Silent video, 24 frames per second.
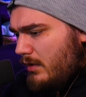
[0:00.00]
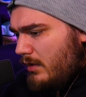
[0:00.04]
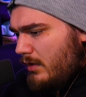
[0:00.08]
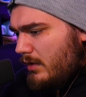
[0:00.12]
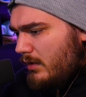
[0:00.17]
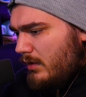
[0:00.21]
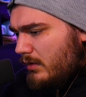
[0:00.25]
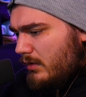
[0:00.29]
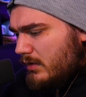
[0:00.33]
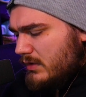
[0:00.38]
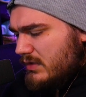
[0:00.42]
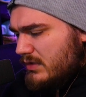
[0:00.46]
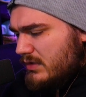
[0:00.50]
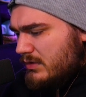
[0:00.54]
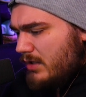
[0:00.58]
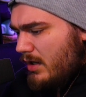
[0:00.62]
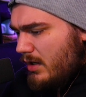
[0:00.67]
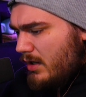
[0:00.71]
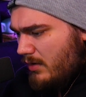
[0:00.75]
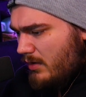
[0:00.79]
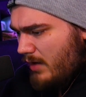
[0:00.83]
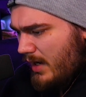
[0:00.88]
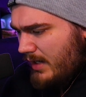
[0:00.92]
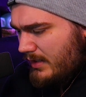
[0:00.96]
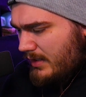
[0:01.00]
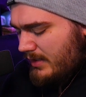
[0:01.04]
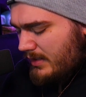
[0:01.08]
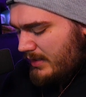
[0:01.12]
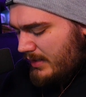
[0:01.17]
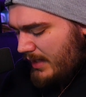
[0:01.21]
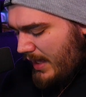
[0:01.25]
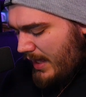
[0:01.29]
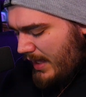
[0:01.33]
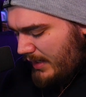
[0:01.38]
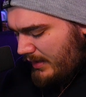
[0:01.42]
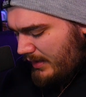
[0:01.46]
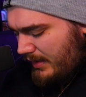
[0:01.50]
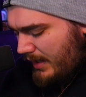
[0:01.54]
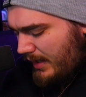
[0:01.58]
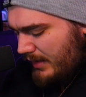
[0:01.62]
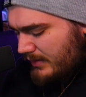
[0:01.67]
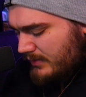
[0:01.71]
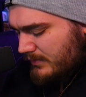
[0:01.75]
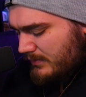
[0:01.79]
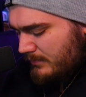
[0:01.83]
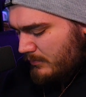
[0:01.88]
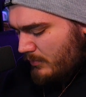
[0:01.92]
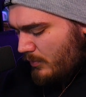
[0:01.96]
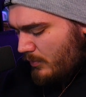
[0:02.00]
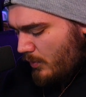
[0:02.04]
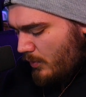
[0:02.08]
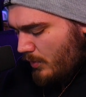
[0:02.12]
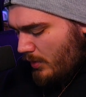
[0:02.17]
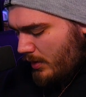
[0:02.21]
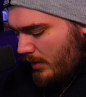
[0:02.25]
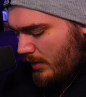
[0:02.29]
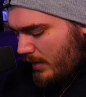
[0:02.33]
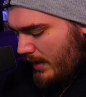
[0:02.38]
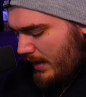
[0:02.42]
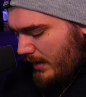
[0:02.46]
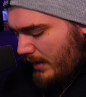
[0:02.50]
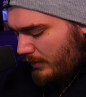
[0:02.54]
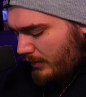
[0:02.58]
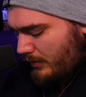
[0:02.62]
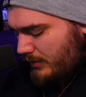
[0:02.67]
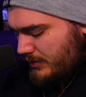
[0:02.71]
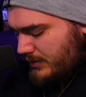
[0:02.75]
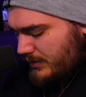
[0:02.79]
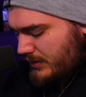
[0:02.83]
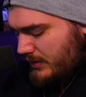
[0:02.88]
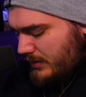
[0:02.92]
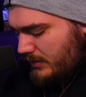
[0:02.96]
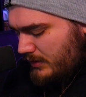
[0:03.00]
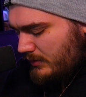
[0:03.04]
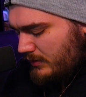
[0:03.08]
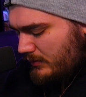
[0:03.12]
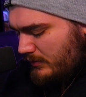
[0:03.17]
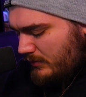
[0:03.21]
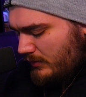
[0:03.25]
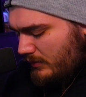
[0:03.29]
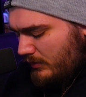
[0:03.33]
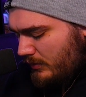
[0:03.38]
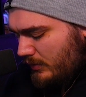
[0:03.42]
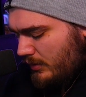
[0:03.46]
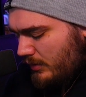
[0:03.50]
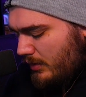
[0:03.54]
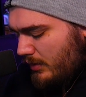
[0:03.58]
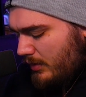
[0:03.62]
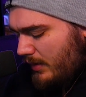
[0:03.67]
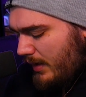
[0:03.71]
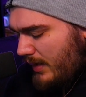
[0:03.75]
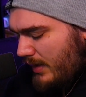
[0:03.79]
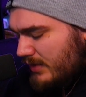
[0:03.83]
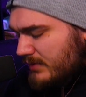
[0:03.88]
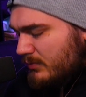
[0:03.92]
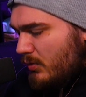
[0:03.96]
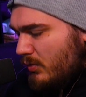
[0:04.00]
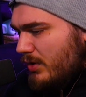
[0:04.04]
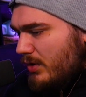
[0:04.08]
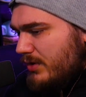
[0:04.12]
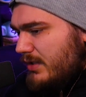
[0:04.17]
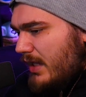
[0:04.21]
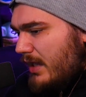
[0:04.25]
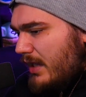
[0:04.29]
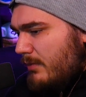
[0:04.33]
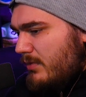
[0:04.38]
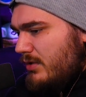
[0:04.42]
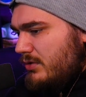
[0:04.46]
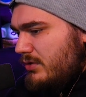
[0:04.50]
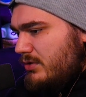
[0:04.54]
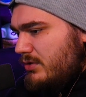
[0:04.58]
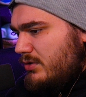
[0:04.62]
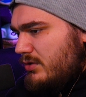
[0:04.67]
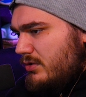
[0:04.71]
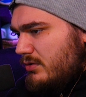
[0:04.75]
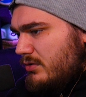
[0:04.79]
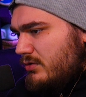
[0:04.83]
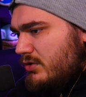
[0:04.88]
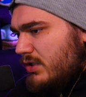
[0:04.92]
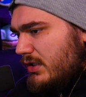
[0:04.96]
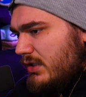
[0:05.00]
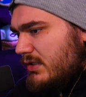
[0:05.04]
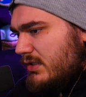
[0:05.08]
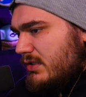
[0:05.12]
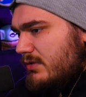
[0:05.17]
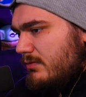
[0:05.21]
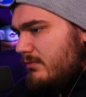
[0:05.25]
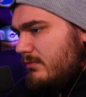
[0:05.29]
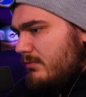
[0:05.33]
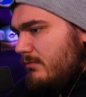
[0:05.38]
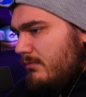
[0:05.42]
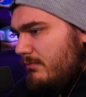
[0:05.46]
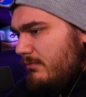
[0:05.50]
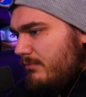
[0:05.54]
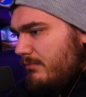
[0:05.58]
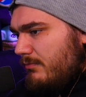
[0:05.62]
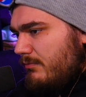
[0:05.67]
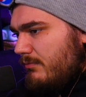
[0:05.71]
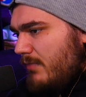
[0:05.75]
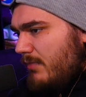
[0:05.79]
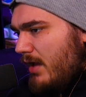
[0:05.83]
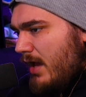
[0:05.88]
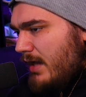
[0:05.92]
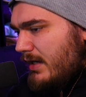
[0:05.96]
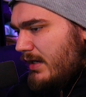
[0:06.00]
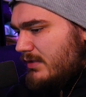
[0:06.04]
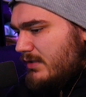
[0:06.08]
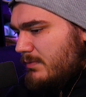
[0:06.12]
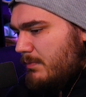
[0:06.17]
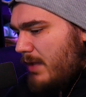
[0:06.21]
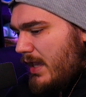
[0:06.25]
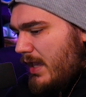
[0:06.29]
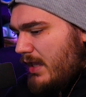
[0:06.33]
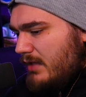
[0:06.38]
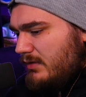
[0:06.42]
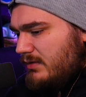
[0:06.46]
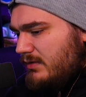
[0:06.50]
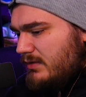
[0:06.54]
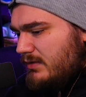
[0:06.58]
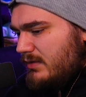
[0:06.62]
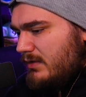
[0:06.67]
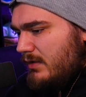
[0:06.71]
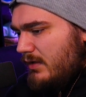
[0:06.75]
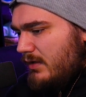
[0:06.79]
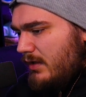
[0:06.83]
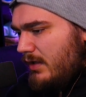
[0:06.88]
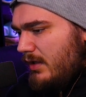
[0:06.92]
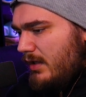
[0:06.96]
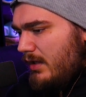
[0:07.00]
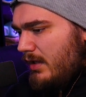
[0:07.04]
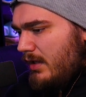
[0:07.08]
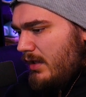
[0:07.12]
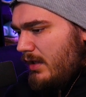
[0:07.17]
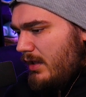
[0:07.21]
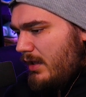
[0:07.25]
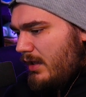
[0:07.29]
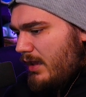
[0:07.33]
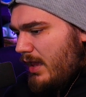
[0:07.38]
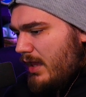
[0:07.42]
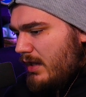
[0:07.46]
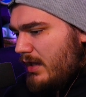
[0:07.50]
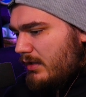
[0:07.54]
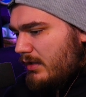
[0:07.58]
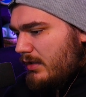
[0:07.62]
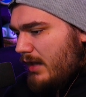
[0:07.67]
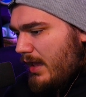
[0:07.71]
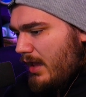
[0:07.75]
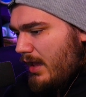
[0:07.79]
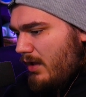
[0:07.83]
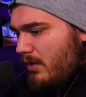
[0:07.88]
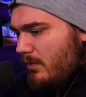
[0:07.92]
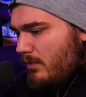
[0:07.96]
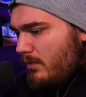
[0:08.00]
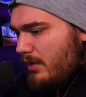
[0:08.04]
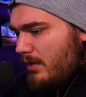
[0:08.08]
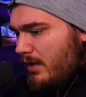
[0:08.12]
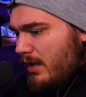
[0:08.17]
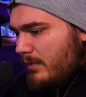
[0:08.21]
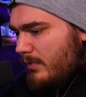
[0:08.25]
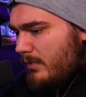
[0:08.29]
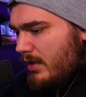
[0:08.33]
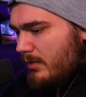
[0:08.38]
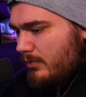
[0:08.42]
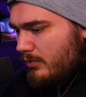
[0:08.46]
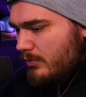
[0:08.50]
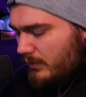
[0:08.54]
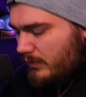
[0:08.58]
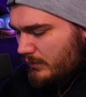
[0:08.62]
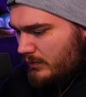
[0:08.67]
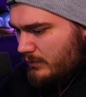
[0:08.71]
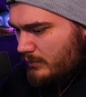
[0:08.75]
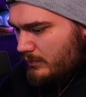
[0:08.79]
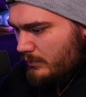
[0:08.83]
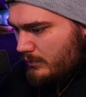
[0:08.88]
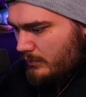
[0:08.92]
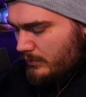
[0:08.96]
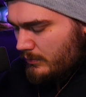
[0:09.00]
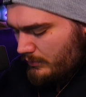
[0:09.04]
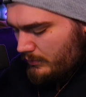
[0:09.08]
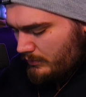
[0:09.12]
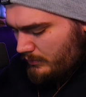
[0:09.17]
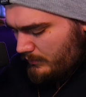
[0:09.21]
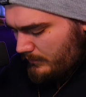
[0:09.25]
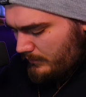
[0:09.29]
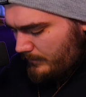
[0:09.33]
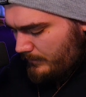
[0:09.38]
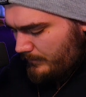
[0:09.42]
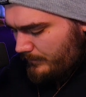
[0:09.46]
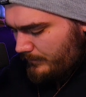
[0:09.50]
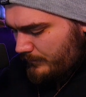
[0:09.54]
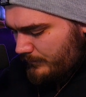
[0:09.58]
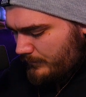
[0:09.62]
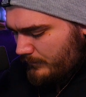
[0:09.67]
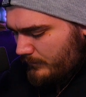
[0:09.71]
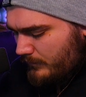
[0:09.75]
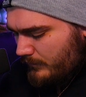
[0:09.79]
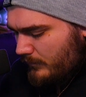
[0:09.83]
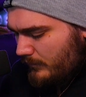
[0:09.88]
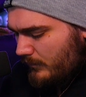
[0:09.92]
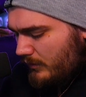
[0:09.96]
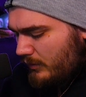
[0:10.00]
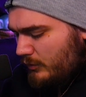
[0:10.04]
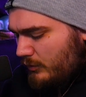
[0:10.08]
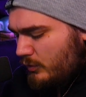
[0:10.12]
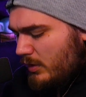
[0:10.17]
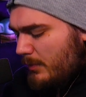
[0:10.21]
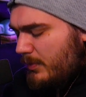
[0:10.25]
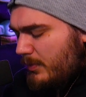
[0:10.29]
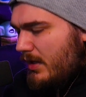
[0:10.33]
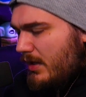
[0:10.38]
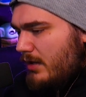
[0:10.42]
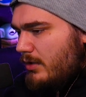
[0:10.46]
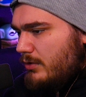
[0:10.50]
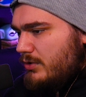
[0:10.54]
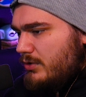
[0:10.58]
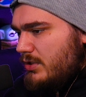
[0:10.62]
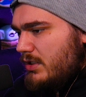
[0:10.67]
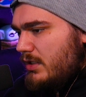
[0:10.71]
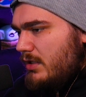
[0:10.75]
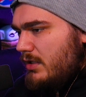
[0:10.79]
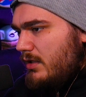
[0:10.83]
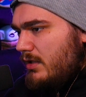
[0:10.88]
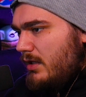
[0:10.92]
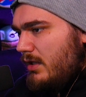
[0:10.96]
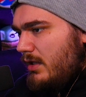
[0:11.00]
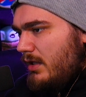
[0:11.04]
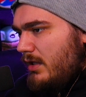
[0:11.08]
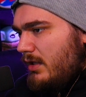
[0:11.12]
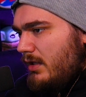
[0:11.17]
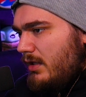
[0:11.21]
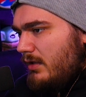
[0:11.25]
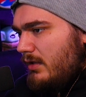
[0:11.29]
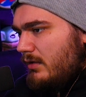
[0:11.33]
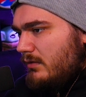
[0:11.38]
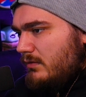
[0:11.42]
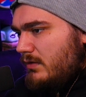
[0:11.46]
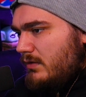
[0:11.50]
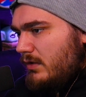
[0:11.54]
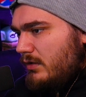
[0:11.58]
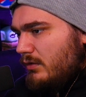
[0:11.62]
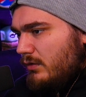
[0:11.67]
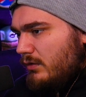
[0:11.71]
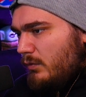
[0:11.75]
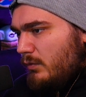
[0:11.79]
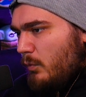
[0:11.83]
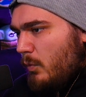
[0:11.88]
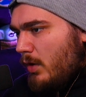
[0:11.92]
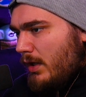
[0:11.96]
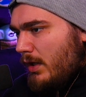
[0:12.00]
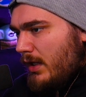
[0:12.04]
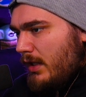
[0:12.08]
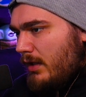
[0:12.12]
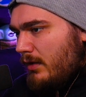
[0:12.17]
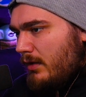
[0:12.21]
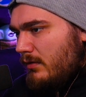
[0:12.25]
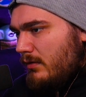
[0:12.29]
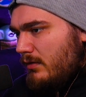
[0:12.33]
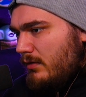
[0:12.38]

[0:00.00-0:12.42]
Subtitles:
Because Darkrai net has more energy, or has more damage just on its base. And now I'm able to equip an energy, deal 20,